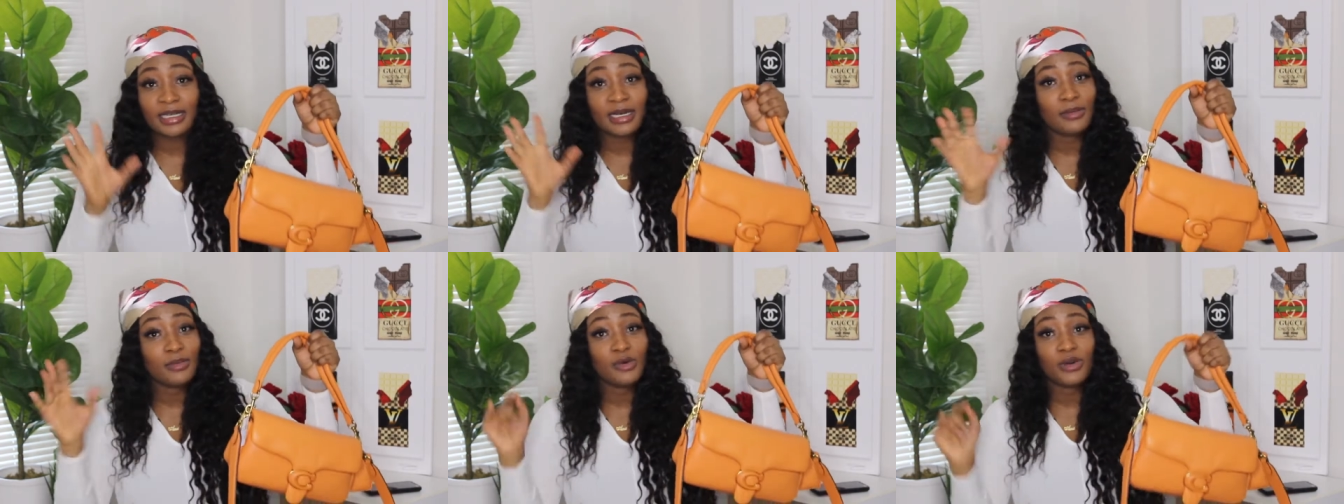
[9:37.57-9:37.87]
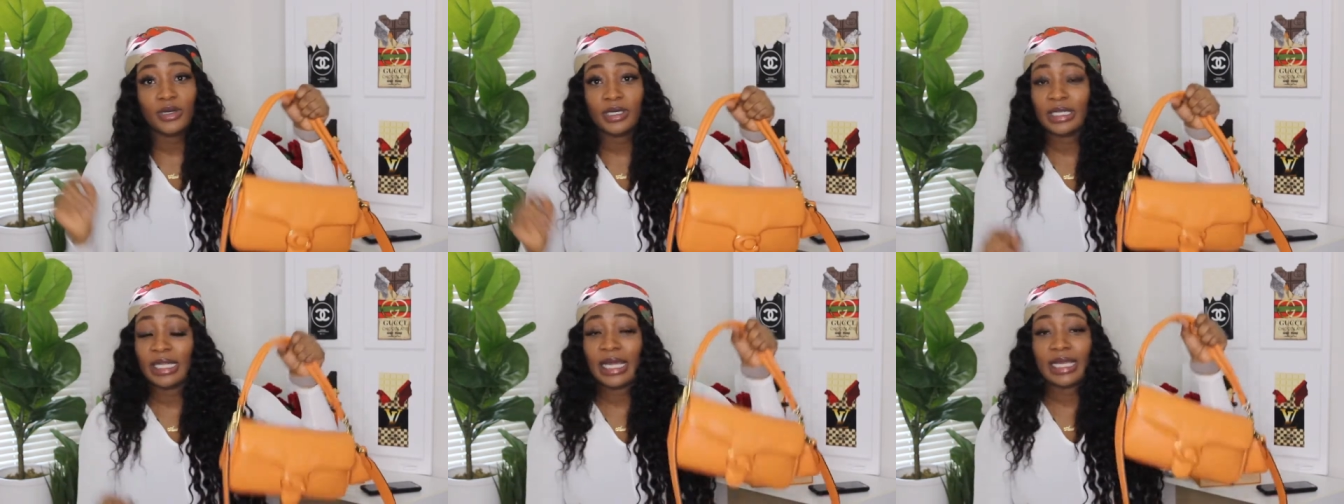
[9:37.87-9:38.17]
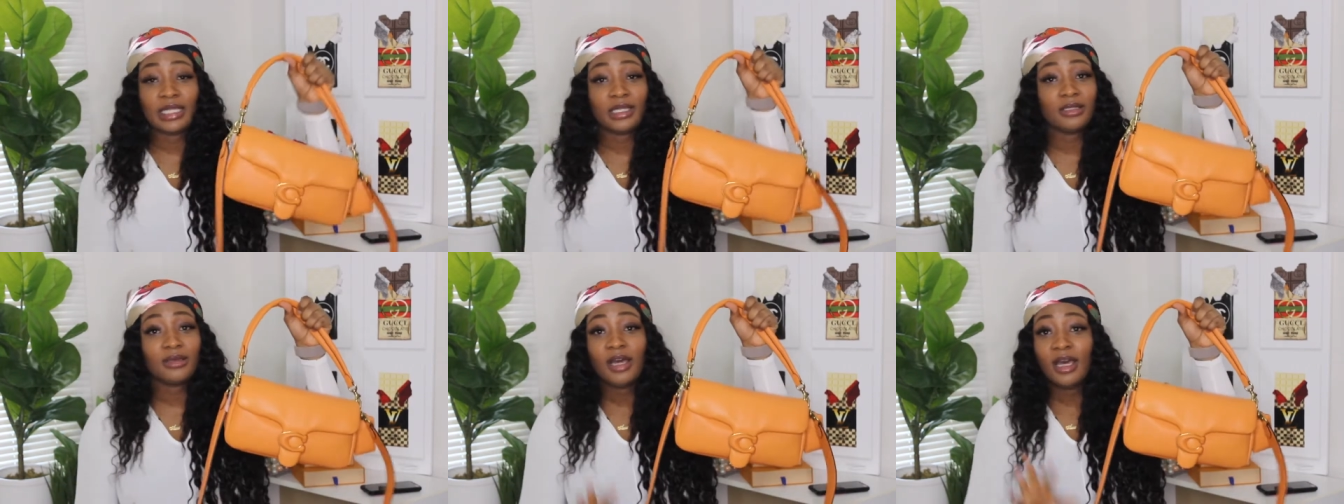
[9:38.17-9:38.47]
Come on,
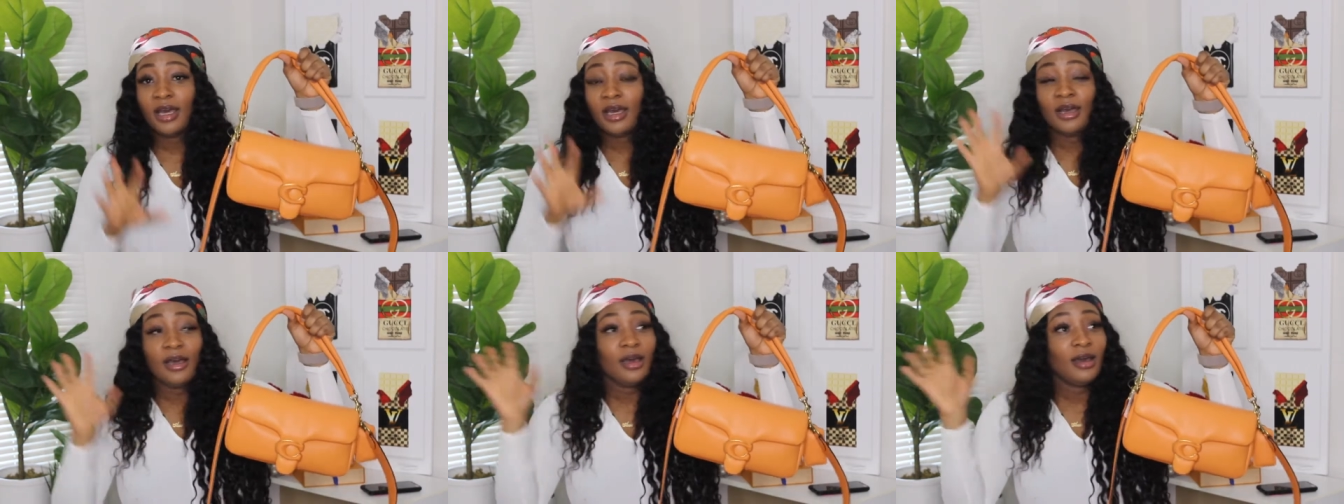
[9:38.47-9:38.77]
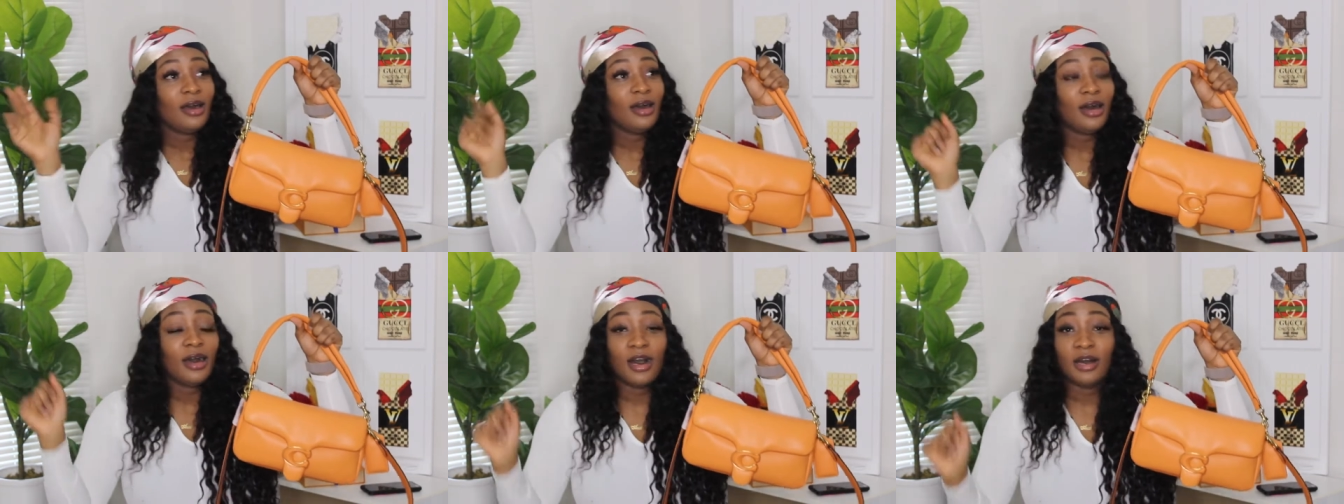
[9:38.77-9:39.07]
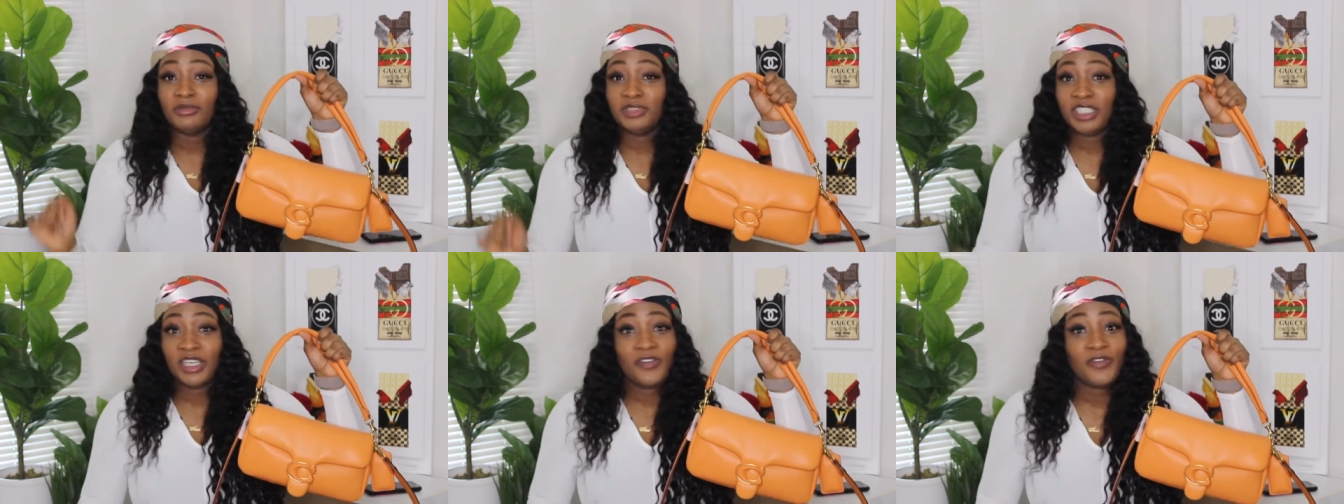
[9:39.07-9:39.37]
like
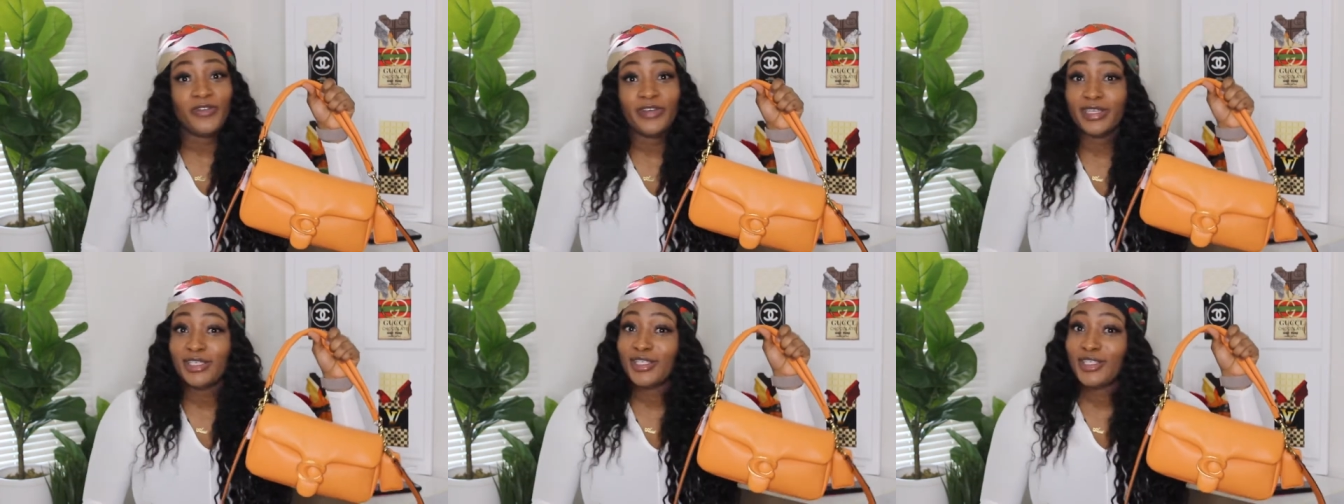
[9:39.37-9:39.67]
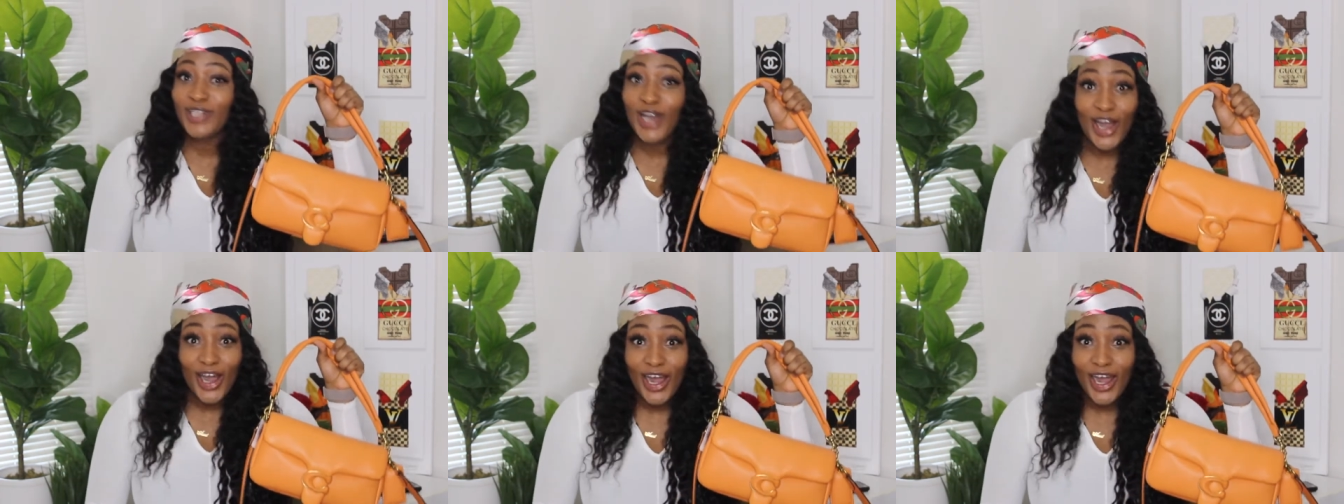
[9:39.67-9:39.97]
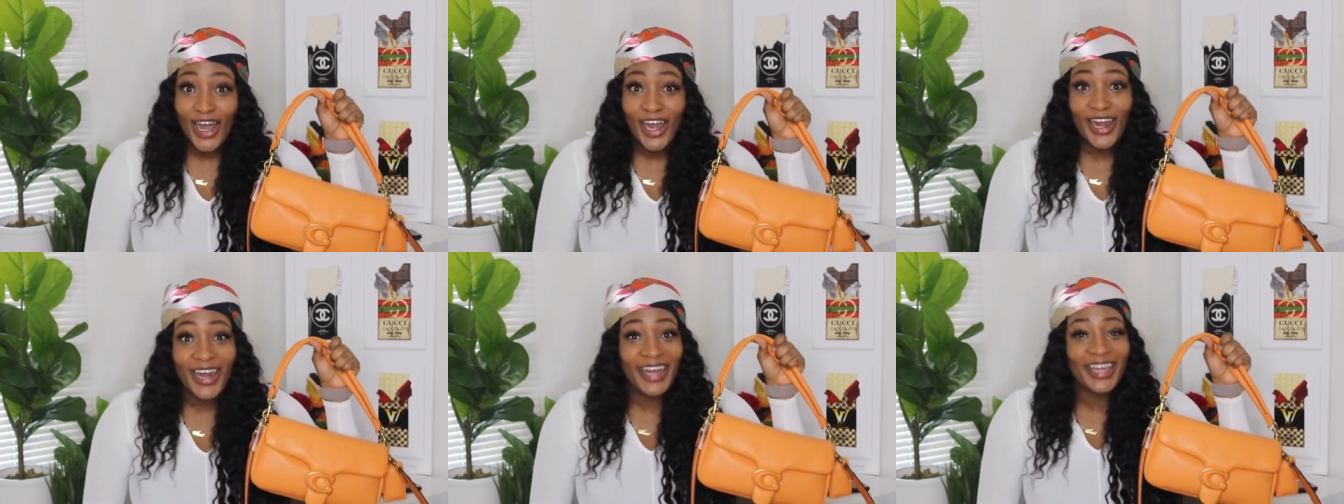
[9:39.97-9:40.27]
um, Jeffree
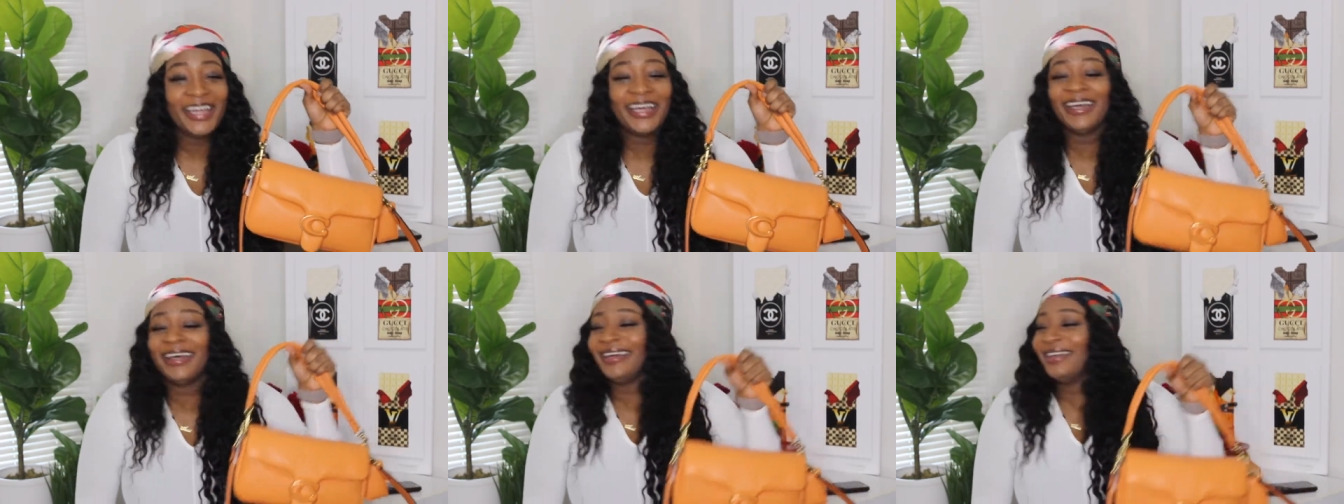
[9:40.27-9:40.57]
Star.